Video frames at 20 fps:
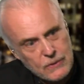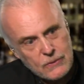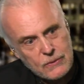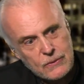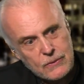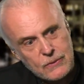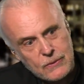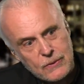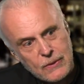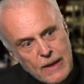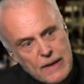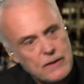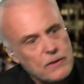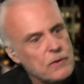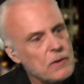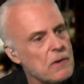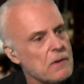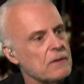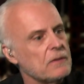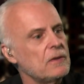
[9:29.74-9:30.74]
let New
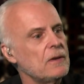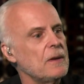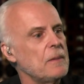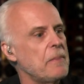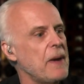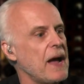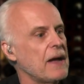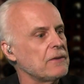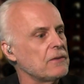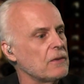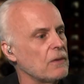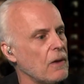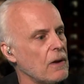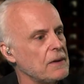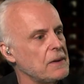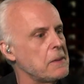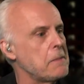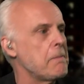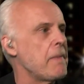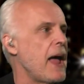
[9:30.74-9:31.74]
York City pass a law
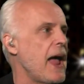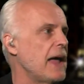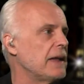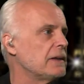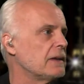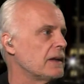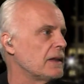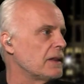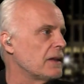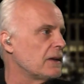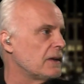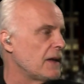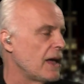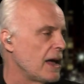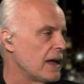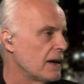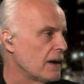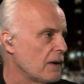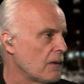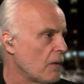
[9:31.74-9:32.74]
demanding the
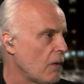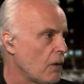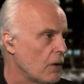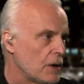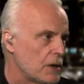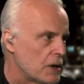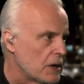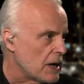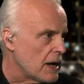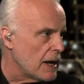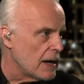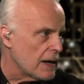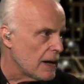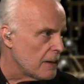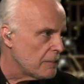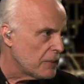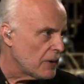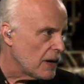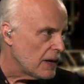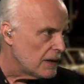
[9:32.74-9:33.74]
data, or you can't
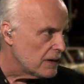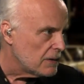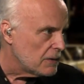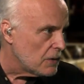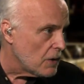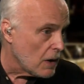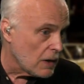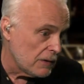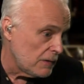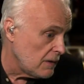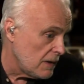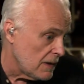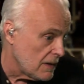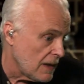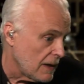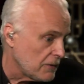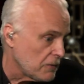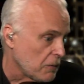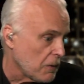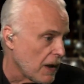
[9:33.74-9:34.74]
operate in New York City.
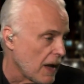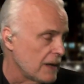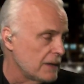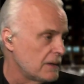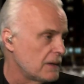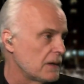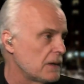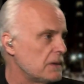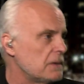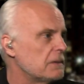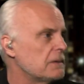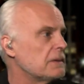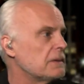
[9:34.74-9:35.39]
That's what I'd do.